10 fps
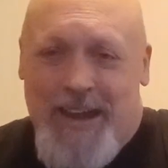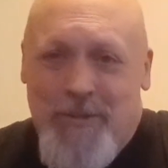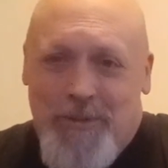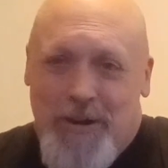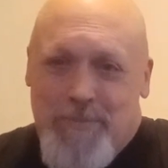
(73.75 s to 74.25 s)
I
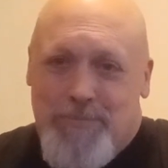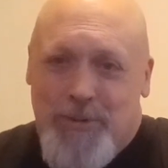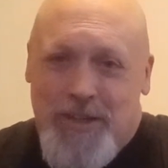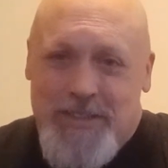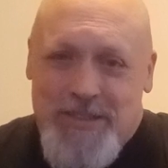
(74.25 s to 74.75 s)
want to write
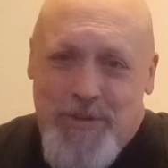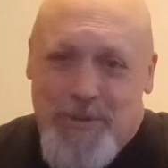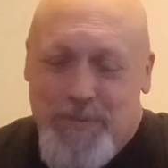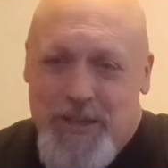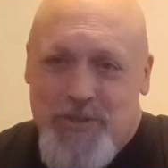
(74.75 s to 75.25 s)
books. I want
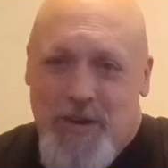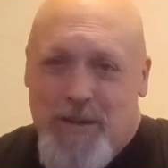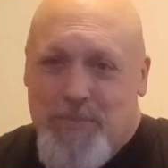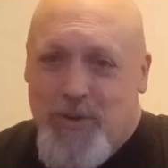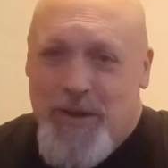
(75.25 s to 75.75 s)
to play
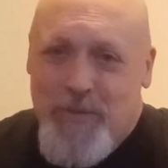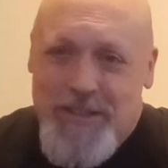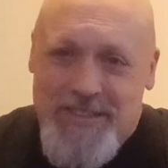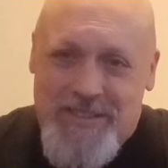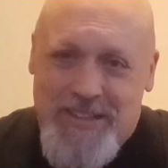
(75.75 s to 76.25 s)
trombone. I want
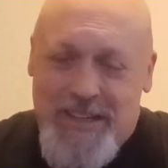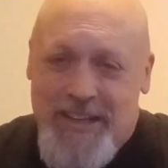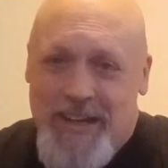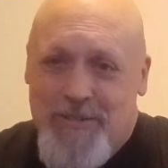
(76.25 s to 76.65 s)
to sing.